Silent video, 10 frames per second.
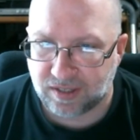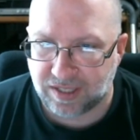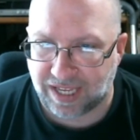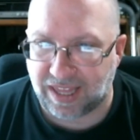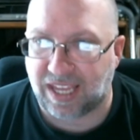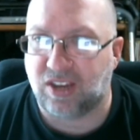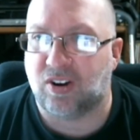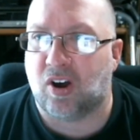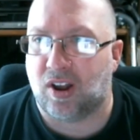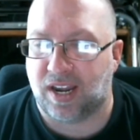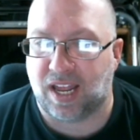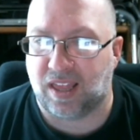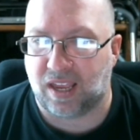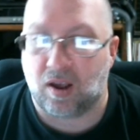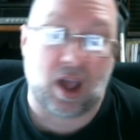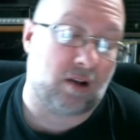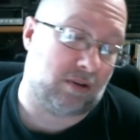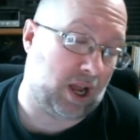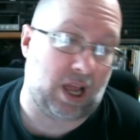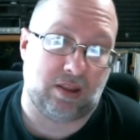like you're on it, not like, oh,
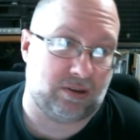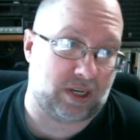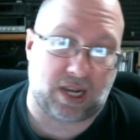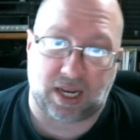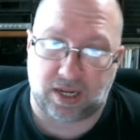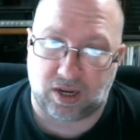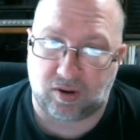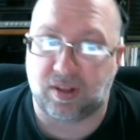well, there's nothing I can do.